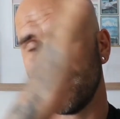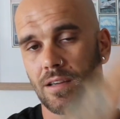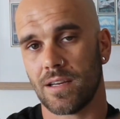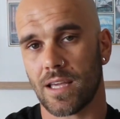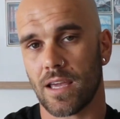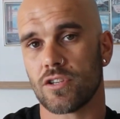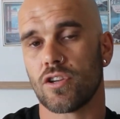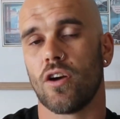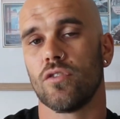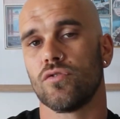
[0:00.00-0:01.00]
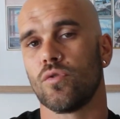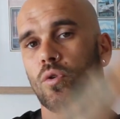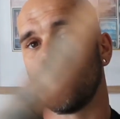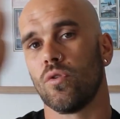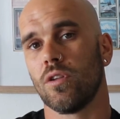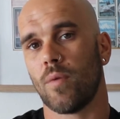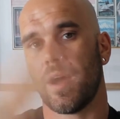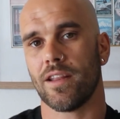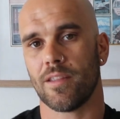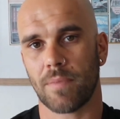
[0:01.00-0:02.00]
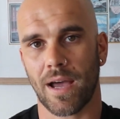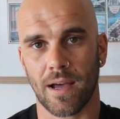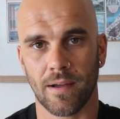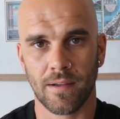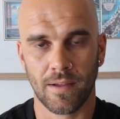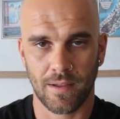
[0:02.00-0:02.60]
you're going to get your toes all the way to the bar.